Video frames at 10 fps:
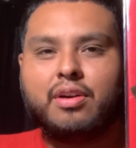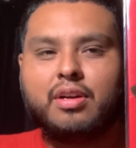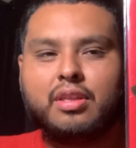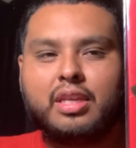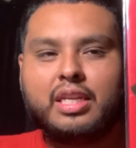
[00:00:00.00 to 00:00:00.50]

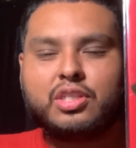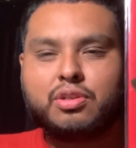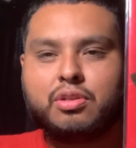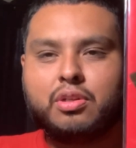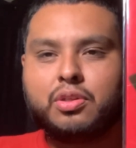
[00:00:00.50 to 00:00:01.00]
The
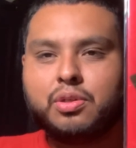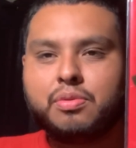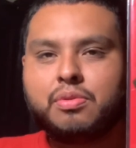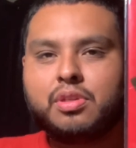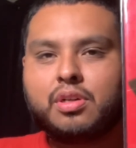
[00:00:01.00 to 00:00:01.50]

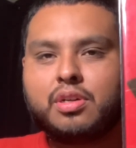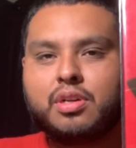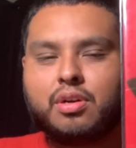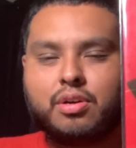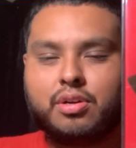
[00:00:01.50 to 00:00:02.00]
tunes on
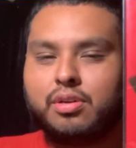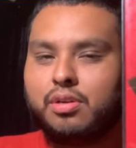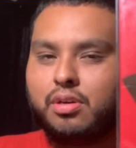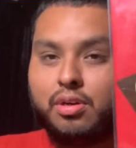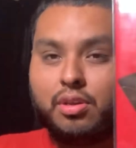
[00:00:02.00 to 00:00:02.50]
are
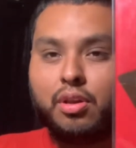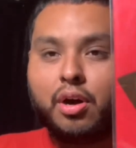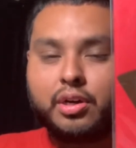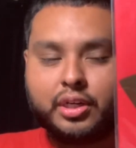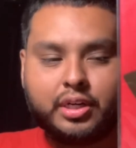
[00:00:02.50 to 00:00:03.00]

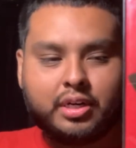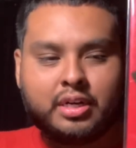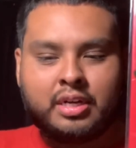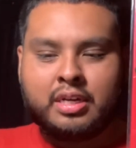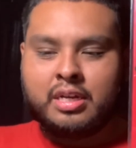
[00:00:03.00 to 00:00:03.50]
longer,
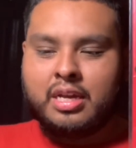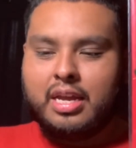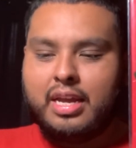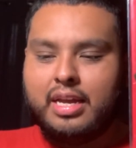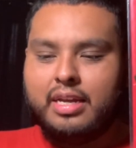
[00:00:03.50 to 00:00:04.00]

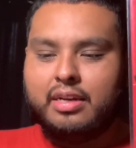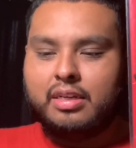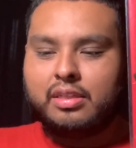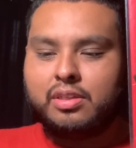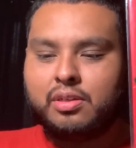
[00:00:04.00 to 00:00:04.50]
and
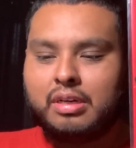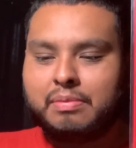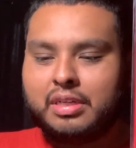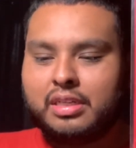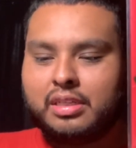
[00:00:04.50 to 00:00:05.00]
so I'm
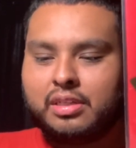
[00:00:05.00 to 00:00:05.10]
gonna